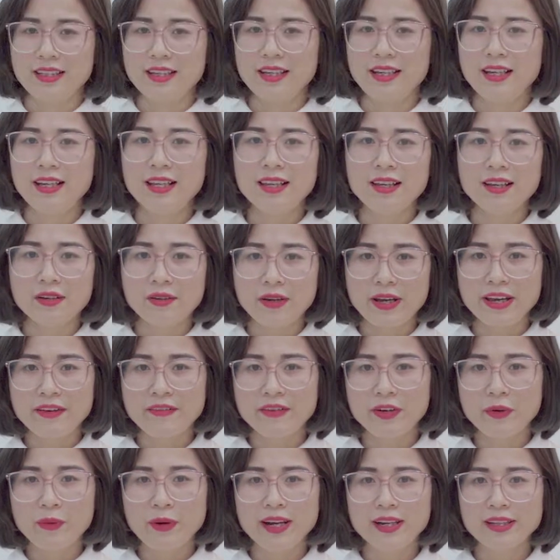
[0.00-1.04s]
Hello
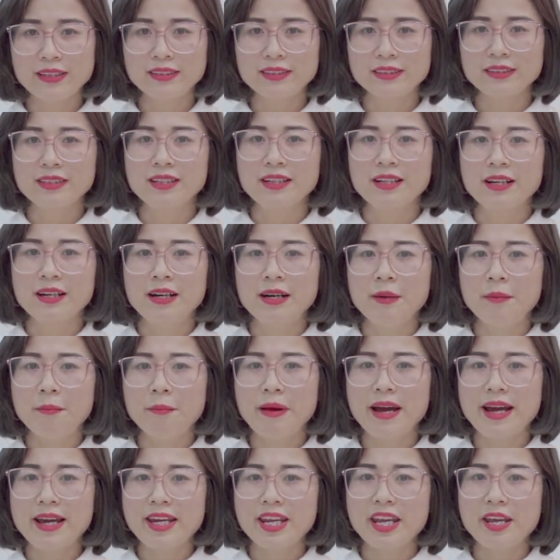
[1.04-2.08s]
everyone,
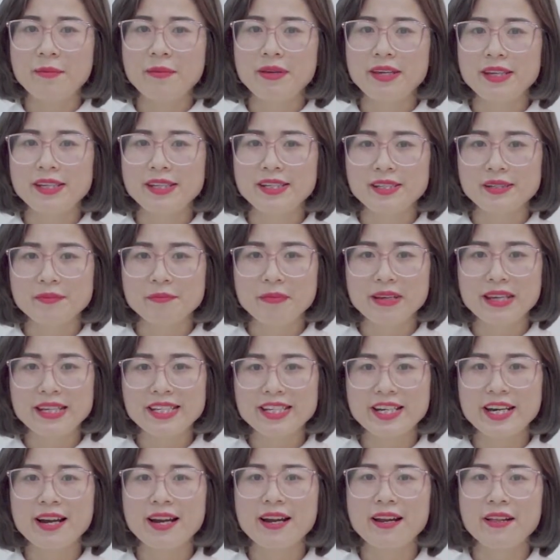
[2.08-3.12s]
my name is
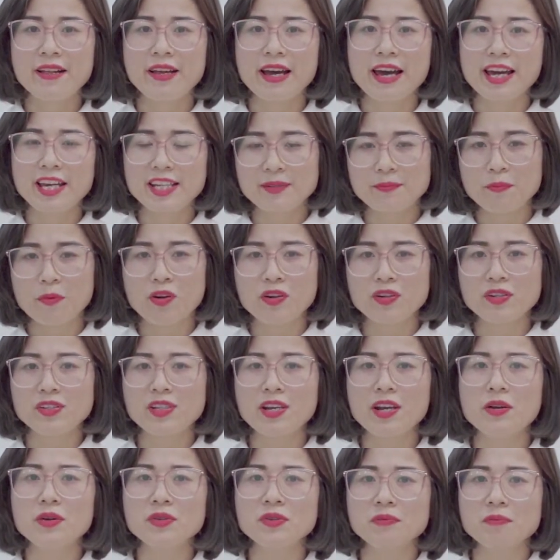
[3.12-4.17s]
Mija, Export
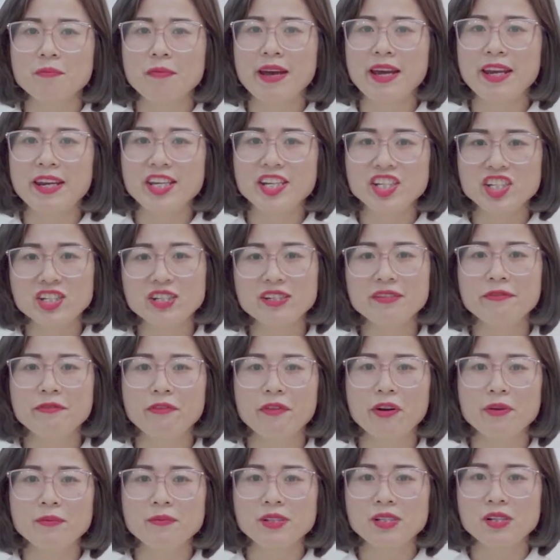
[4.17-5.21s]
Sales Manager
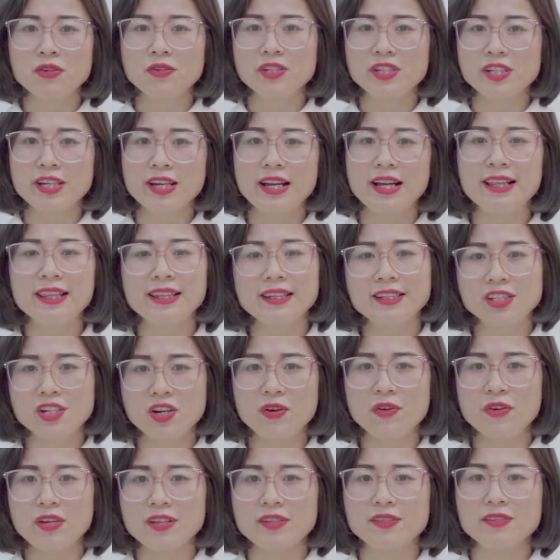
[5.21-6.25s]
from SOJI
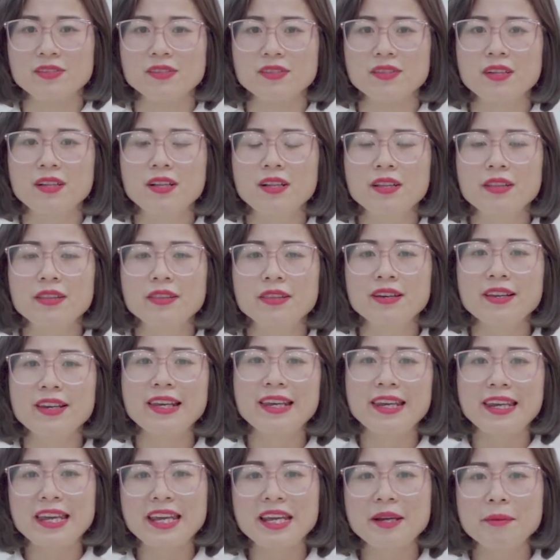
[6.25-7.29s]
Electronics, the
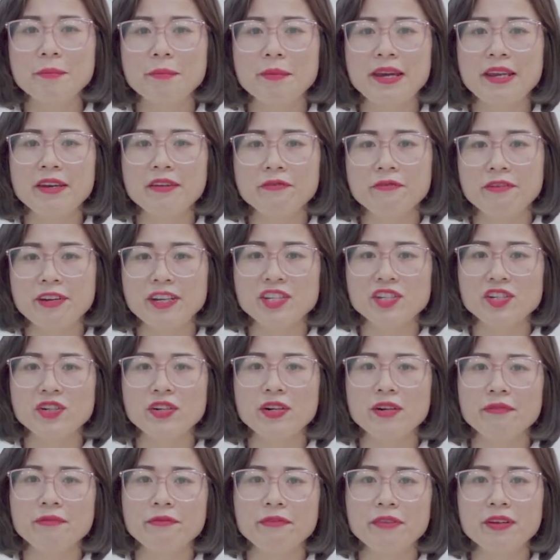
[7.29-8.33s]
leading
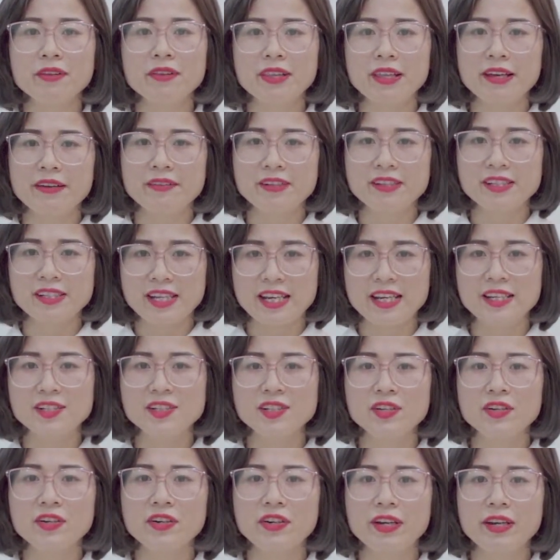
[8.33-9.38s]
manufacturer of field-level
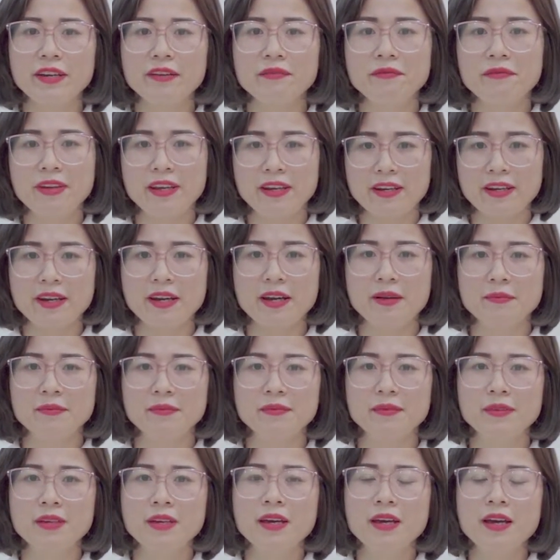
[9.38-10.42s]
sensor in
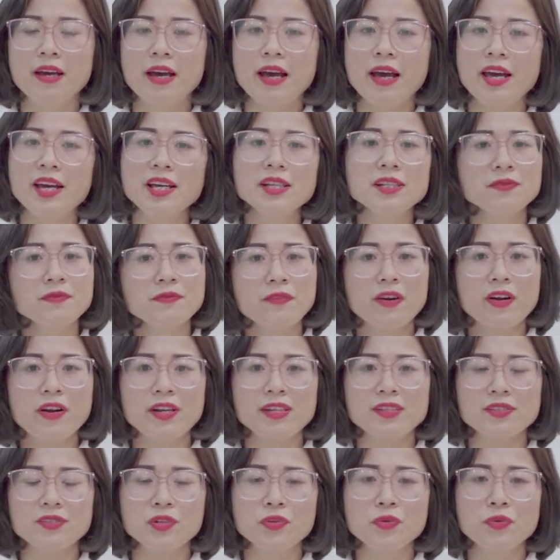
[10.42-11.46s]
Vietnam. As far
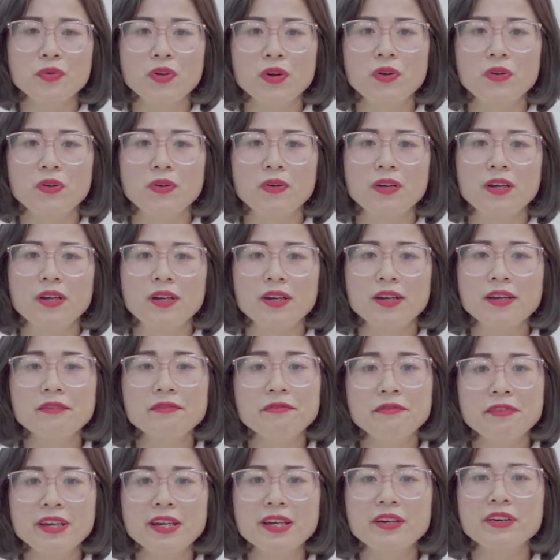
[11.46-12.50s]
as you know,
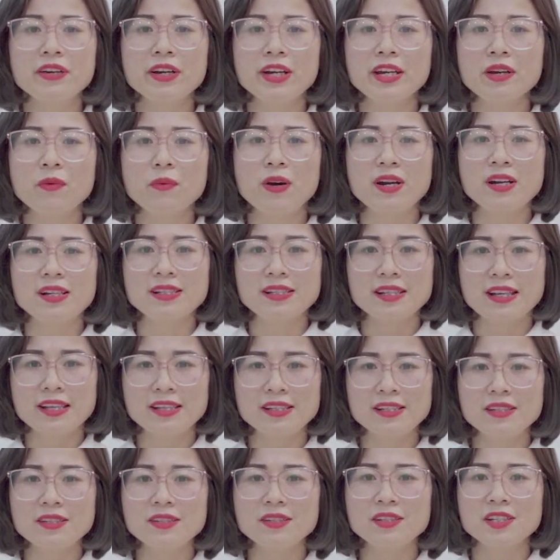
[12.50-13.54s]
configuring one
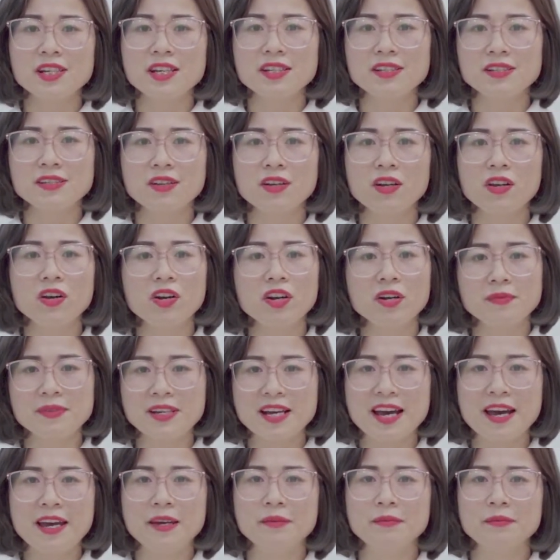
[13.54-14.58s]
sensor takes a lot of
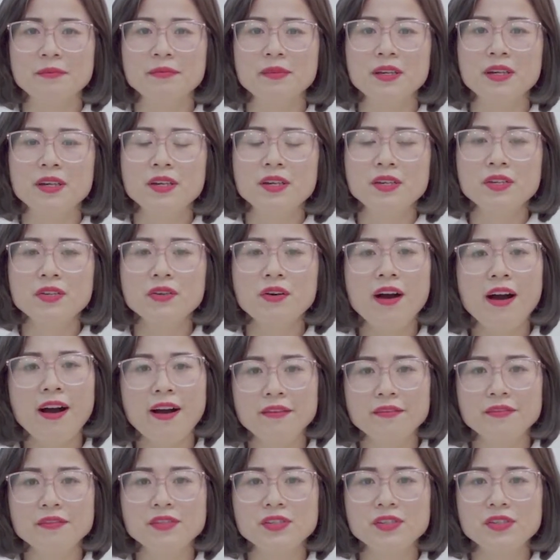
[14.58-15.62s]
time. You
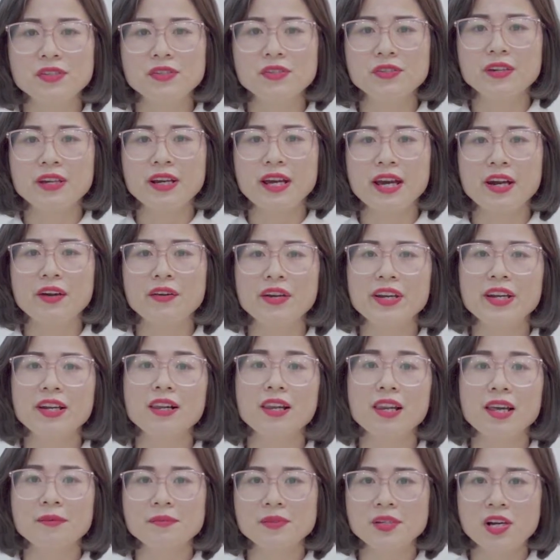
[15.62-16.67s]
have to carry your
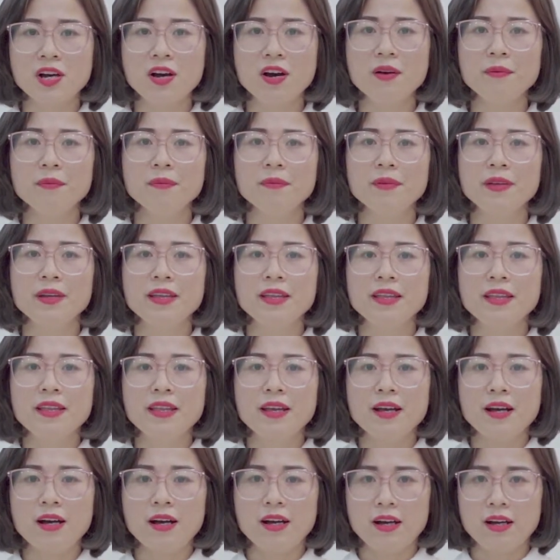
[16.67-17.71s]
laptop
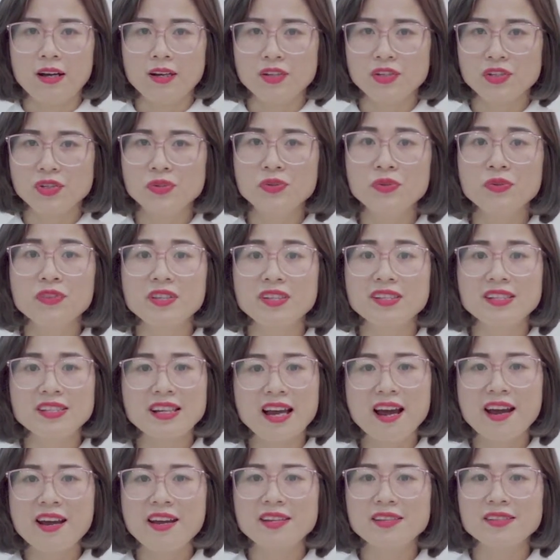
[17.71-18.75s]
to the
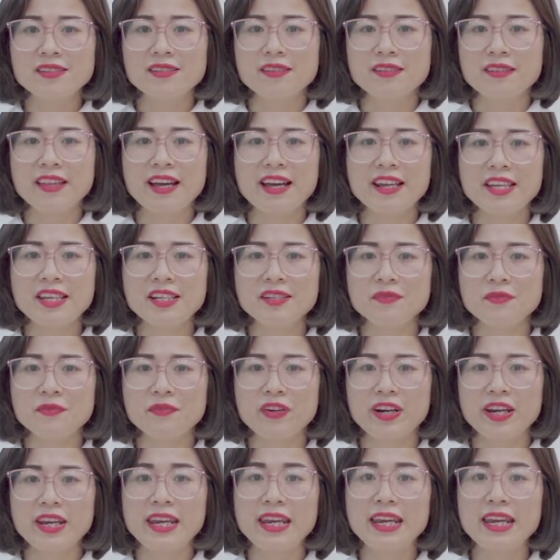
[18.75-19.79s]
size that is
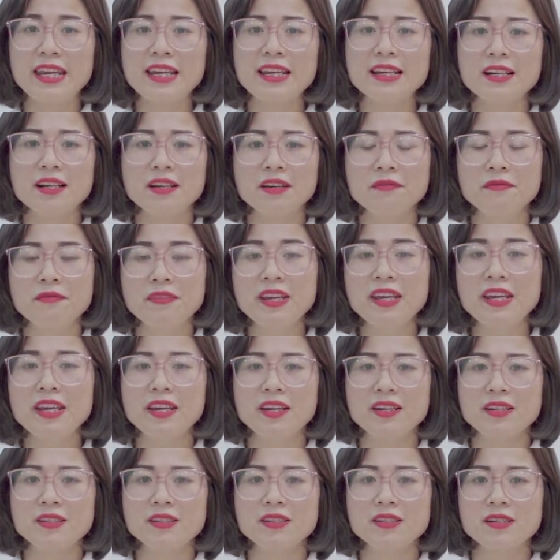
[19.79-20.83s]
very
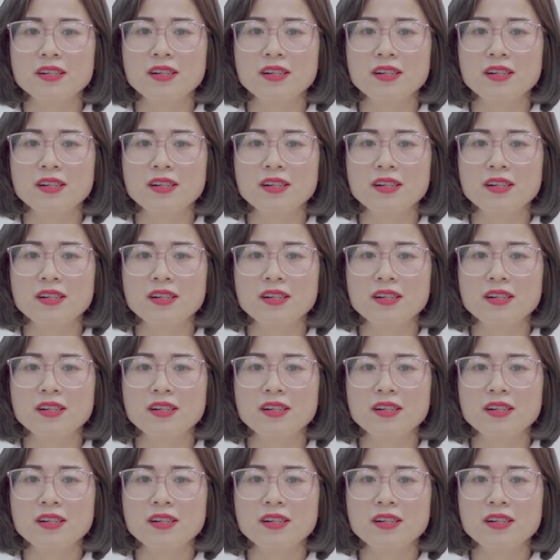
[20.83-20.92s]
inconvenient.